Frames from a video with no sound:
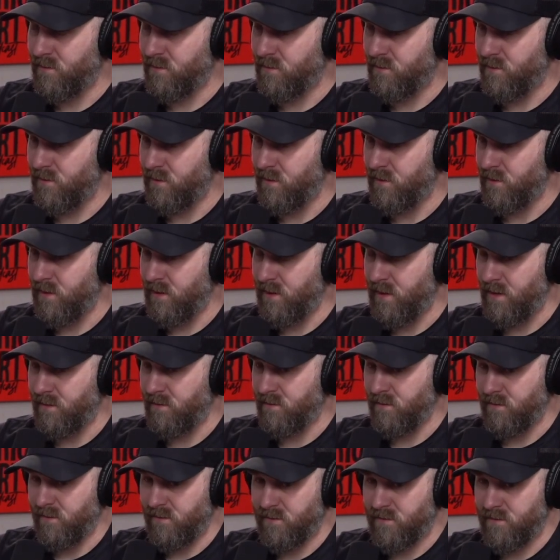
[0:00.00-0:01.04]
And I
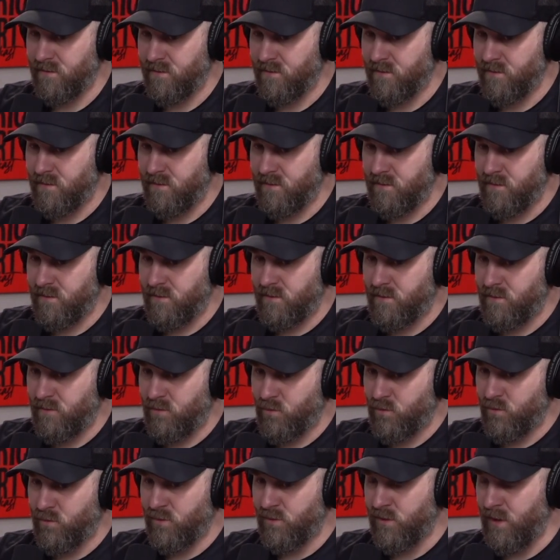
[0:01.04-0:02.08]
think,
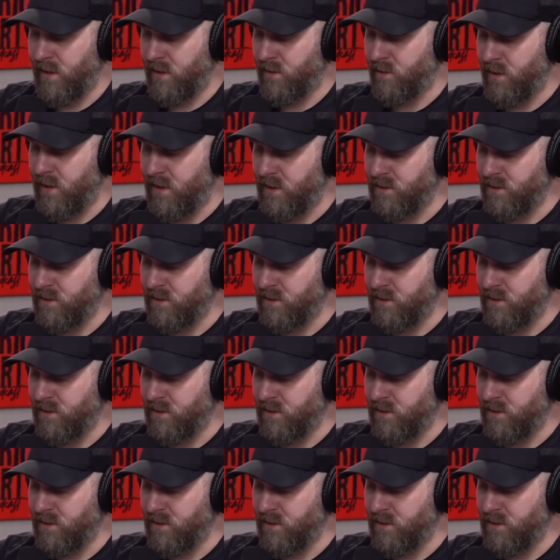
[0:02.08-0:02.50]
like in